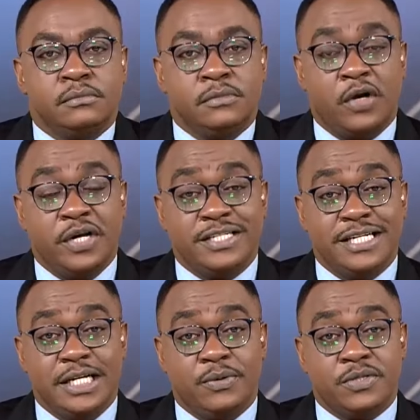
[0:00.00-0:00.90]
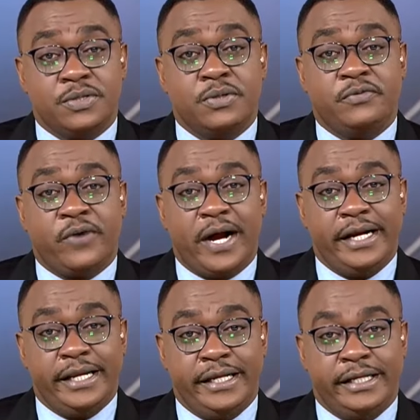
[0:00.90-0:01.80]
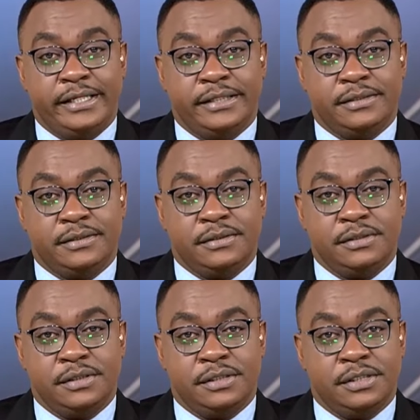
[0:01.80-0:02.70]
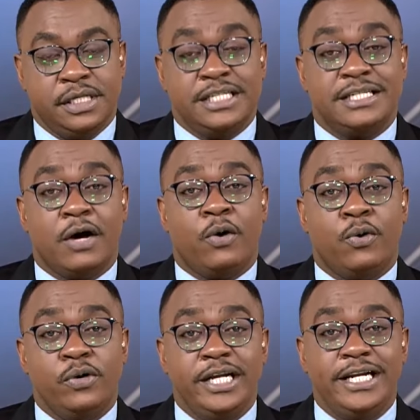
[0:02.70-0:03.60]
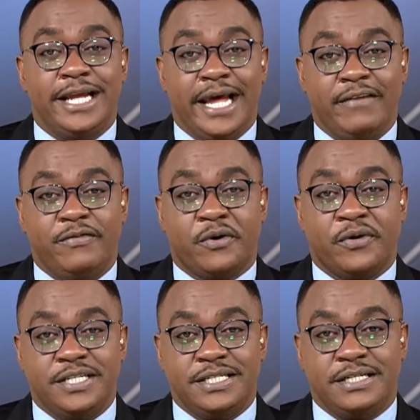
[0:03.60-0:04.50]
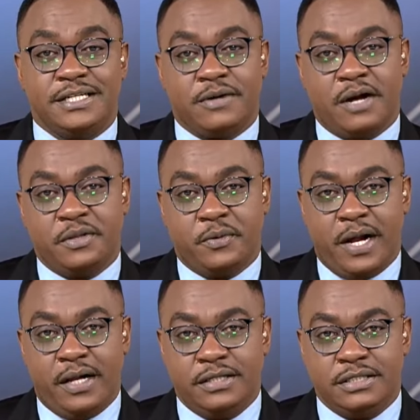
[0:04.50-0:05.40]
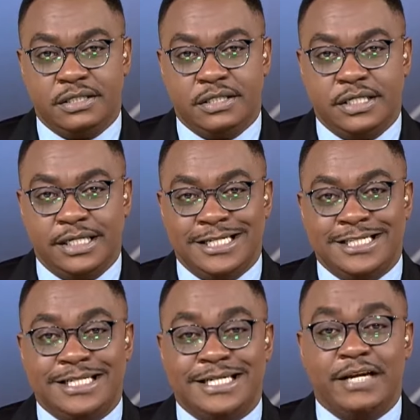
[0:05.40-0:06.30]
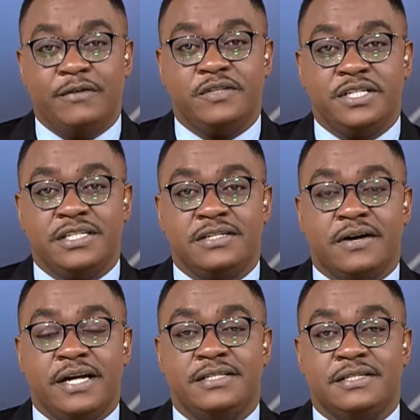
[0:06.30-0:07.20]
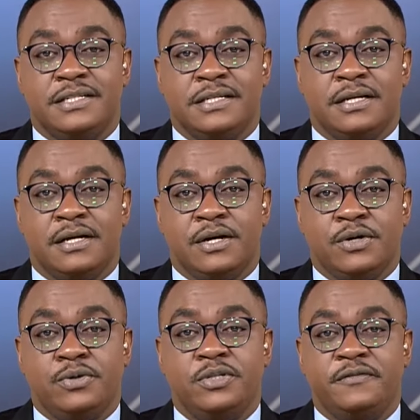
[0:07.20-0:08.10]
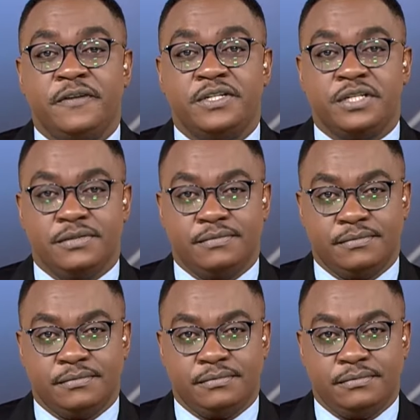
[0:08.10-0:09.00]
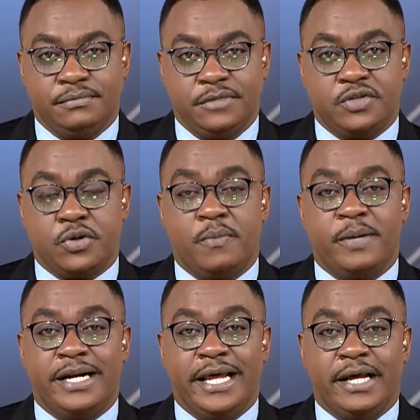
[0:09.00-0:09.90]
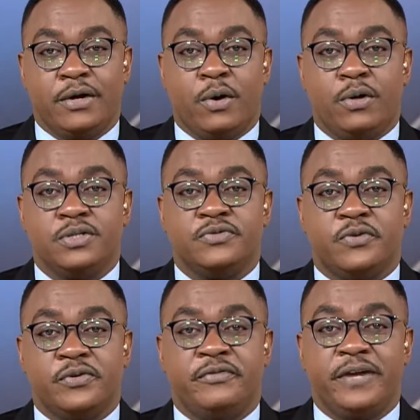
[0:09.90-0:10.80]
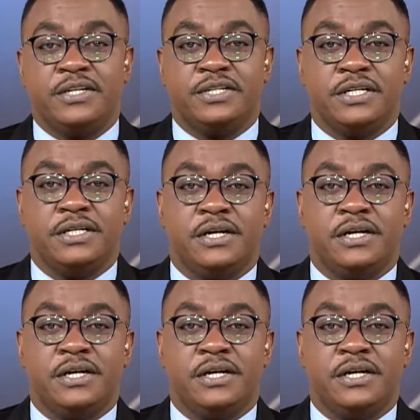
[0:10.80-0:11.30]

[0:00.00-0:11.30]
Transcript: Now, yesterday was Good Friday. It is a holy day for Christians around the world. It is the day of Jesus Christ's crucifixion. The somber day calls for reflection.